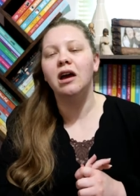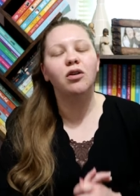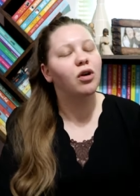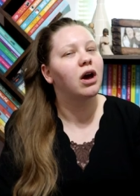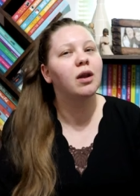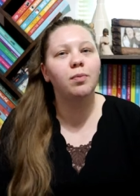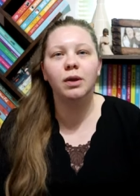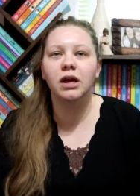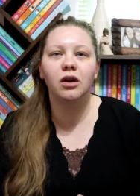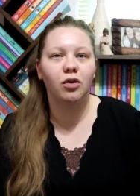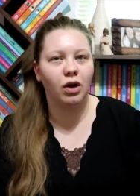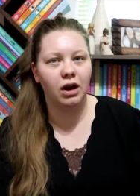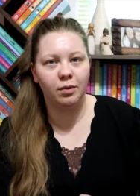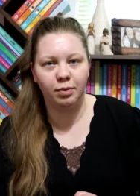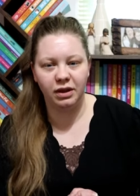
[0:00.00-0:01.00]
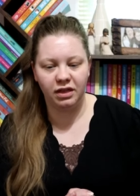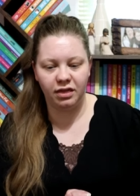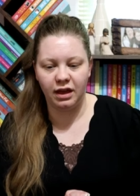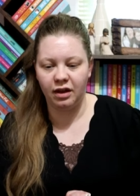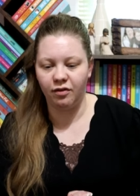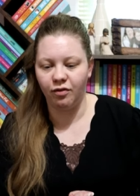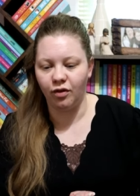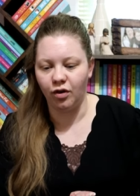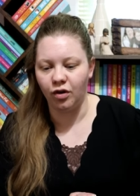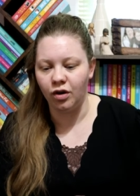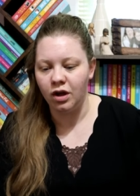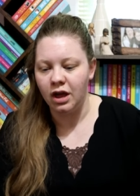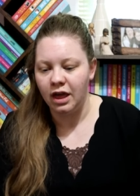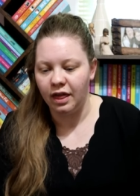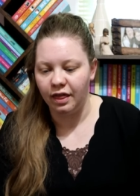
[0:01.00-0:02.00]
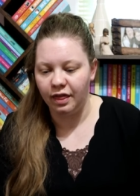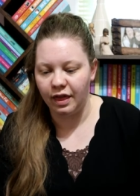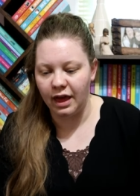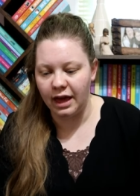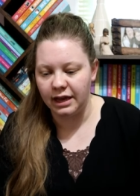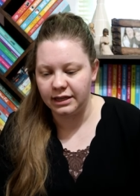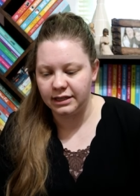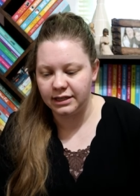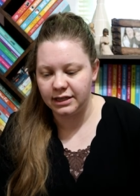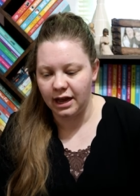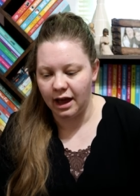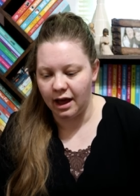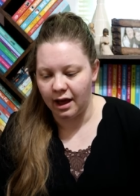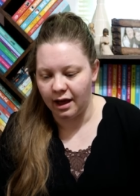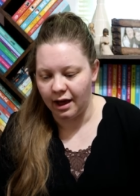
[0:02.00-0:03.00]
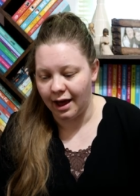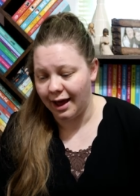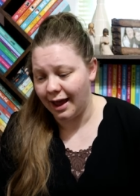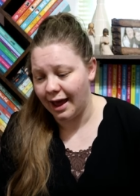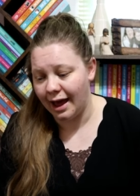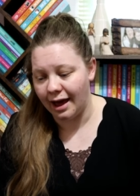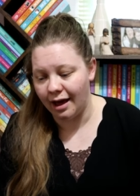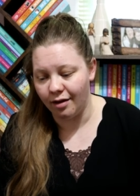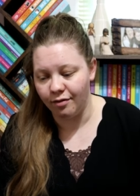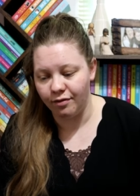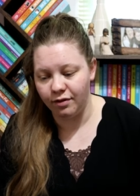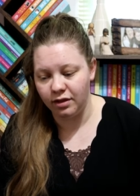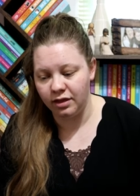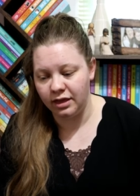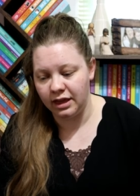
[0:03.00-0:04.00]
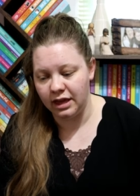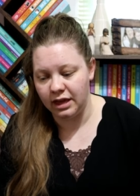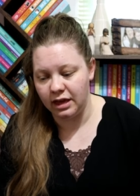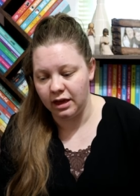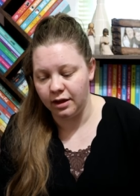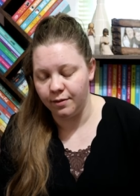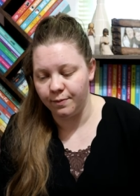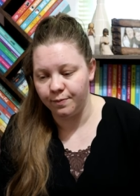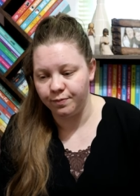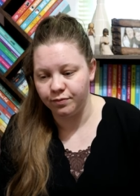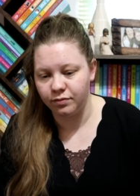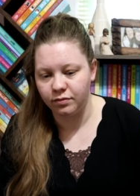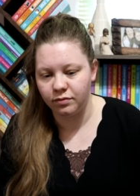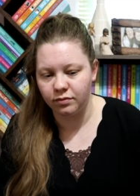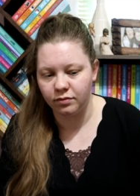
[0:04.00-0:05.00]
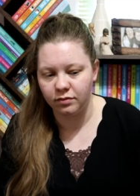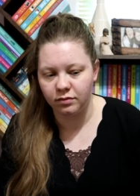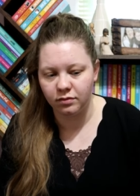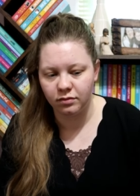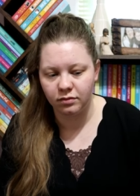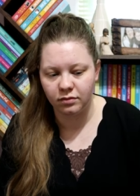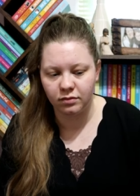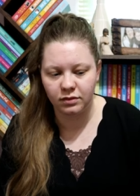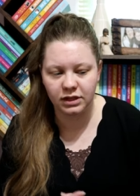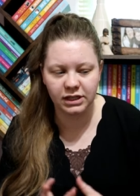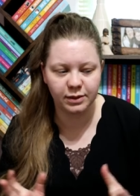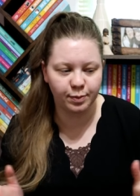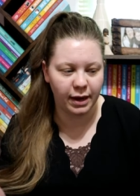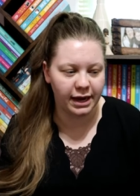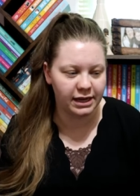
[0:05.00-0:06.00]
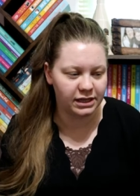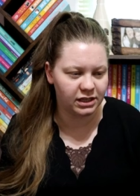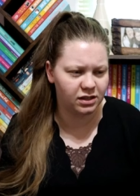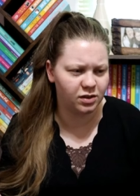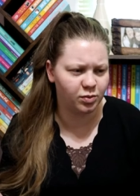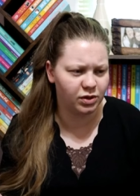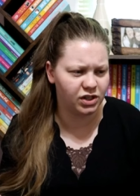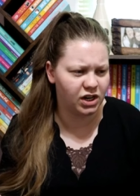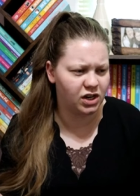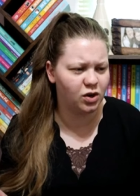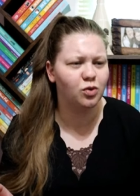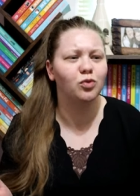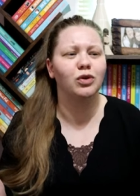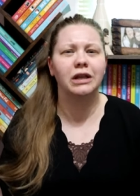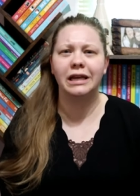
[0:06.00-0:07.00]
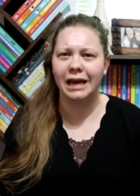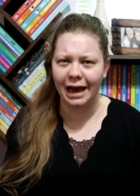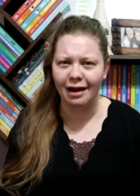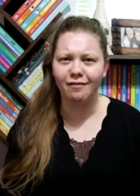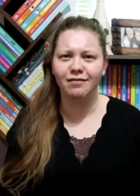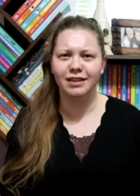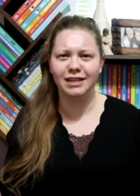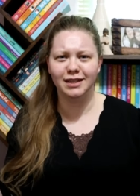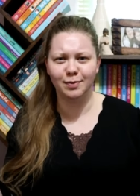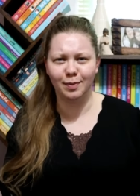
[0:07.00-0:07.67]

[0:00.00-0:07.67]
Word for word: incredibly incredibly thankful that uh, i have the space, which I don't really have the